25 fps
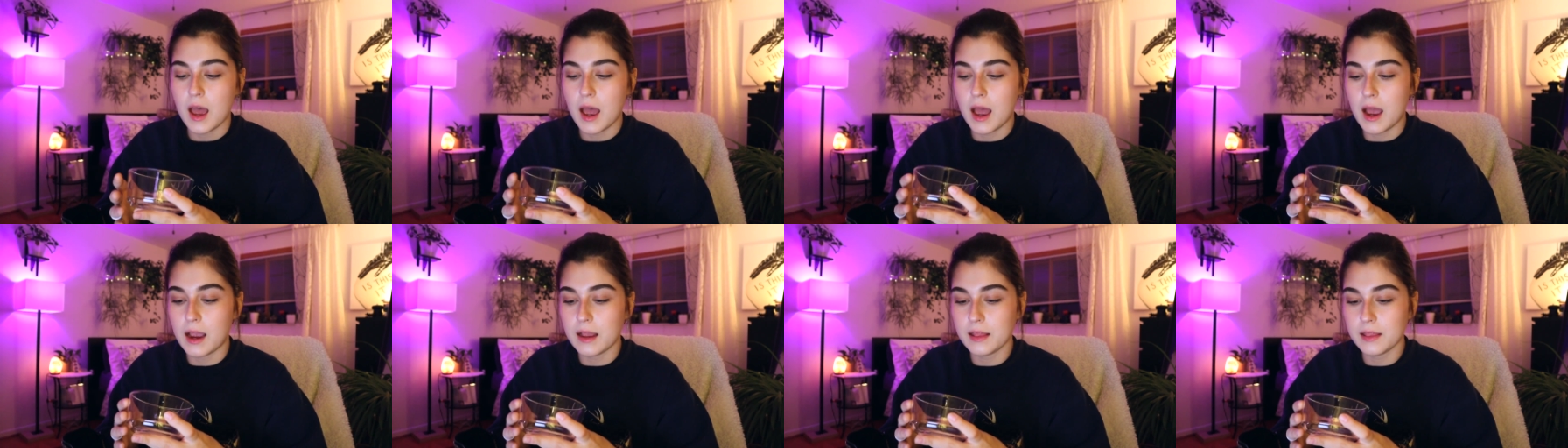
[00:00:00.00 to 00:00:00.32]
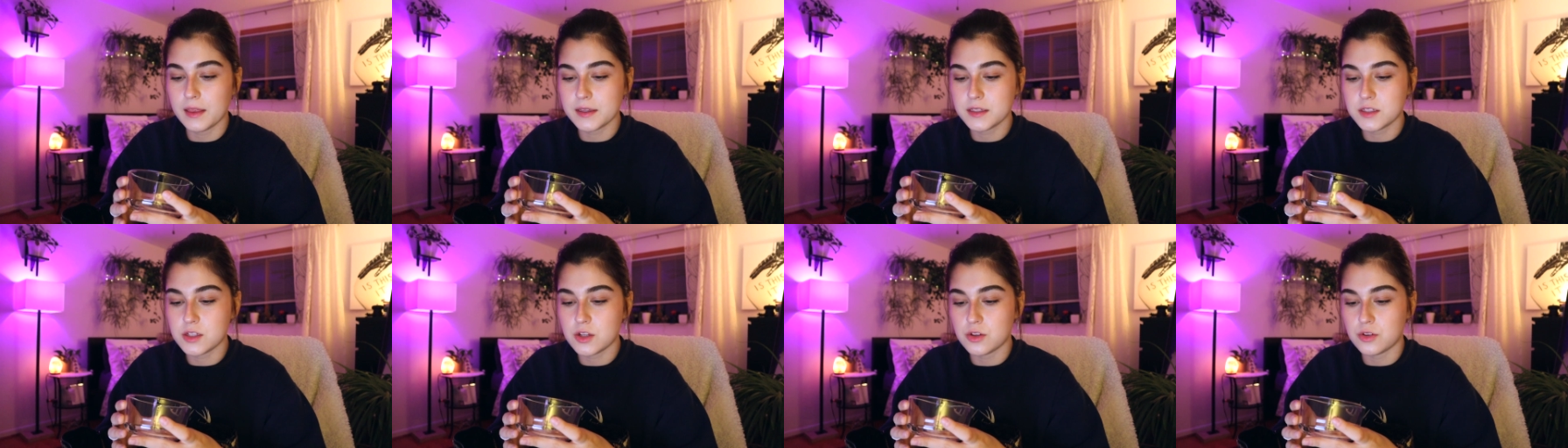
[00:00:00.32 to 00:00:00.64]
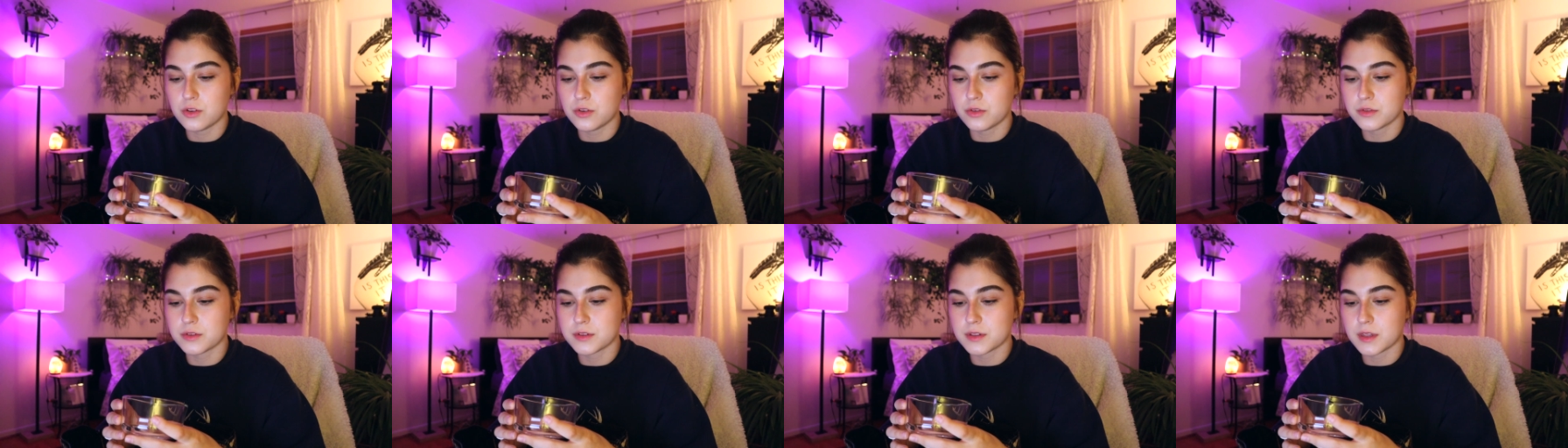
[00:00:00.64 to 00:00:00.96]
I like to
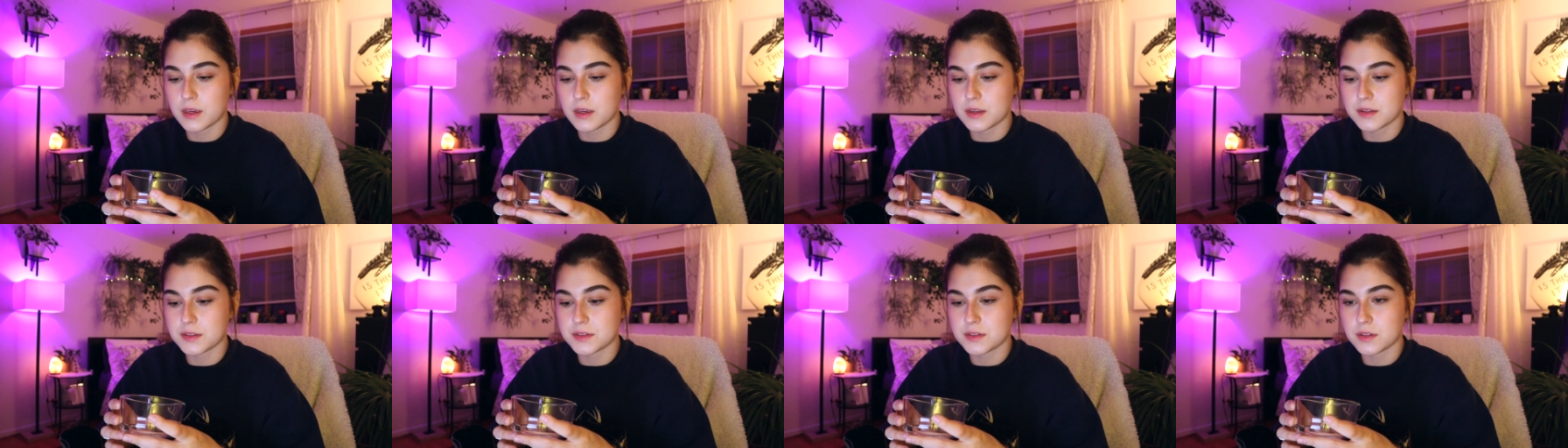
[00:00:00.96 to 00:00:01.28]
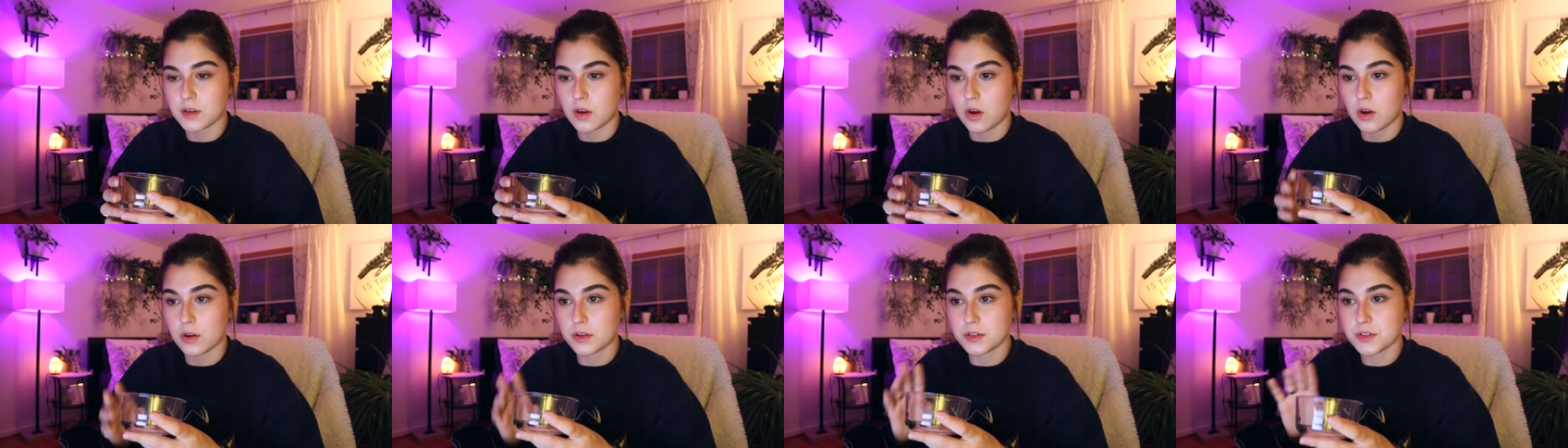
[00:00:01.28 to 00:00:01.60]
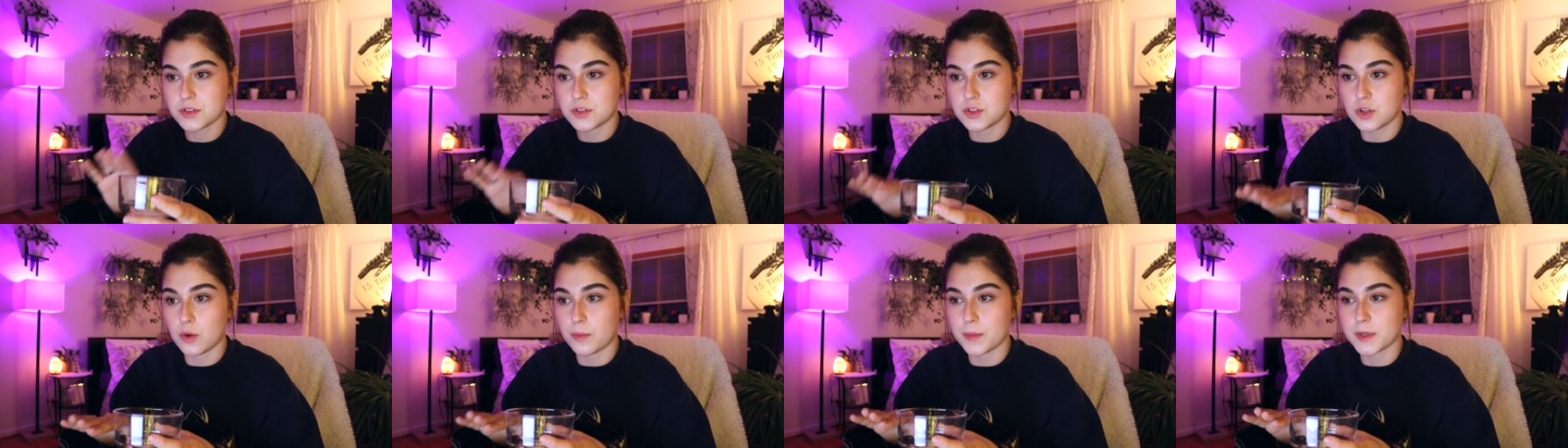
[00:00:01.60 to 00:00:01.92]
use this on
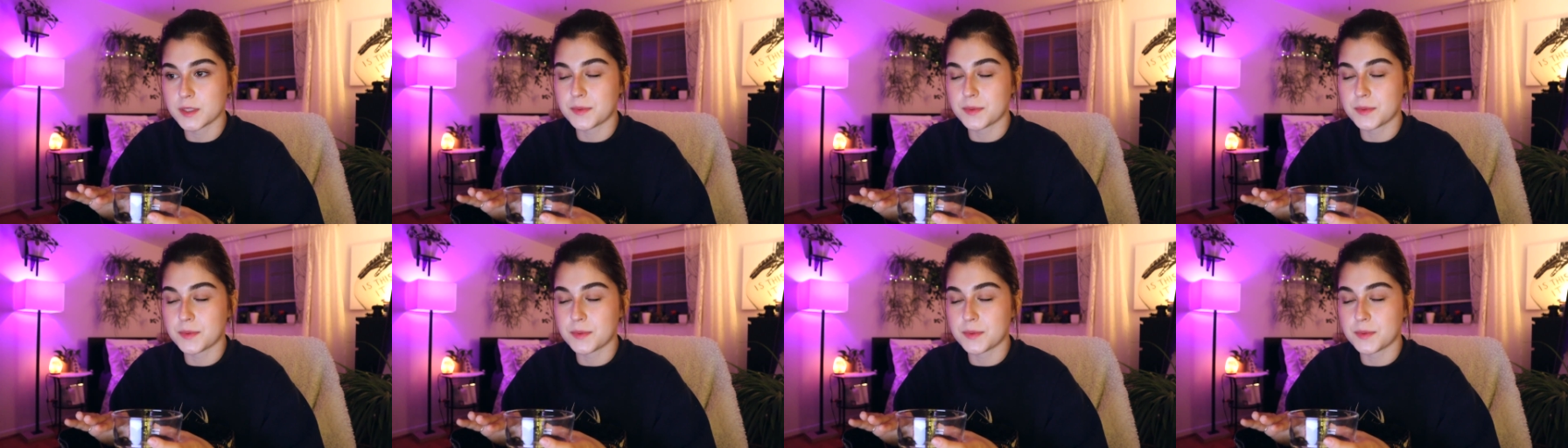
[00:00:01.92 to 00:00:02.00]
Zoom,